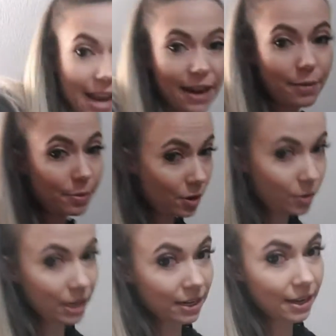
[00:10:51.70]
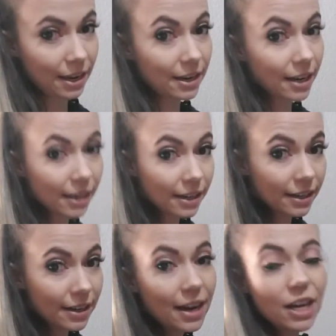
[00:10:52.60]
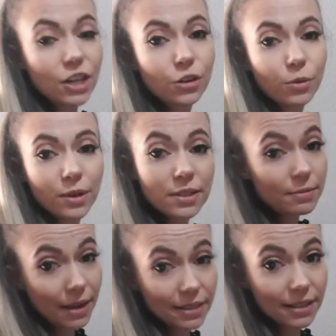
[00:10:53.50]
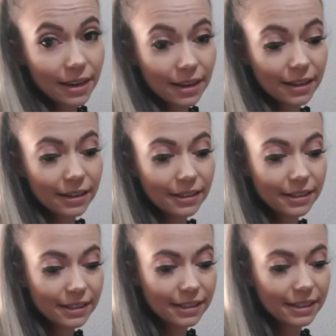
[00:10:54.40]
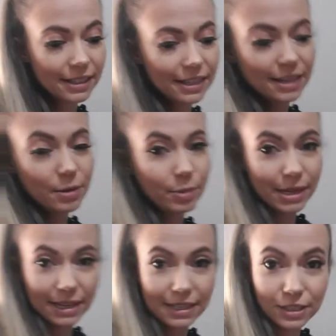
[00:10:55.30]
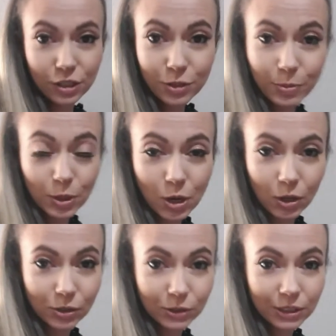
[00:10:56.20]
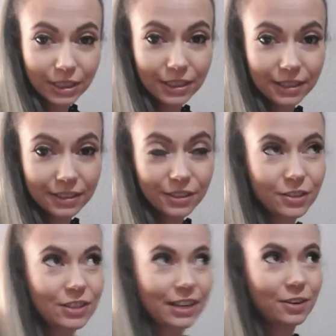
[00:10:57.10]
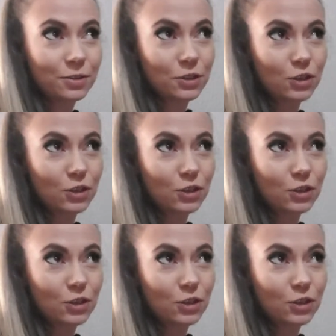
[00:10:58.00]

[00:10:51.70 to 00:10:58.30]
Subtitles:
and bowl and cake. It was amazing. But it is super cold. So Danilo is